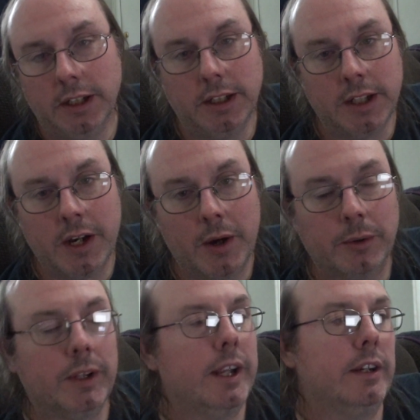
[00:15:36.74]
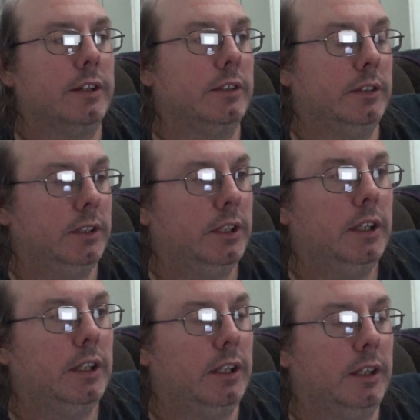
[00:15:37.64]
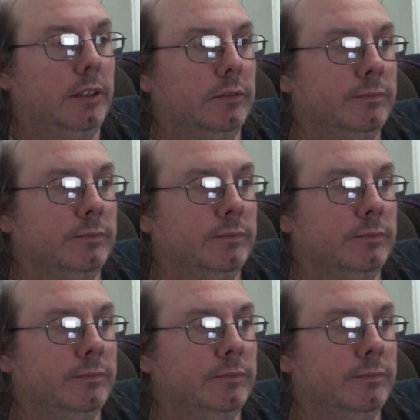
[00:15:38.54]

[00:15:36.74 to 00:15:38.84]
you know like um,